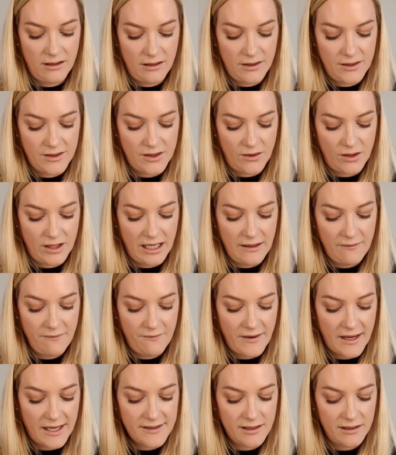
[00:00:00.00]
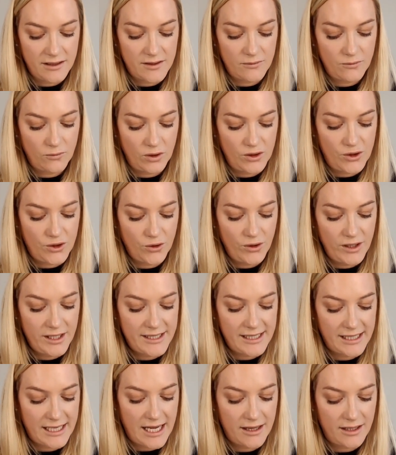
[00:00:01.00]
So the lymph vessels will join
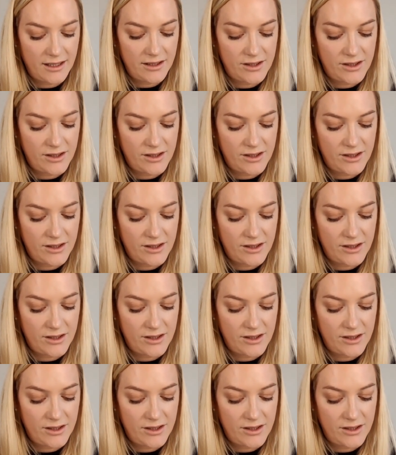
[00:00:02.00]
together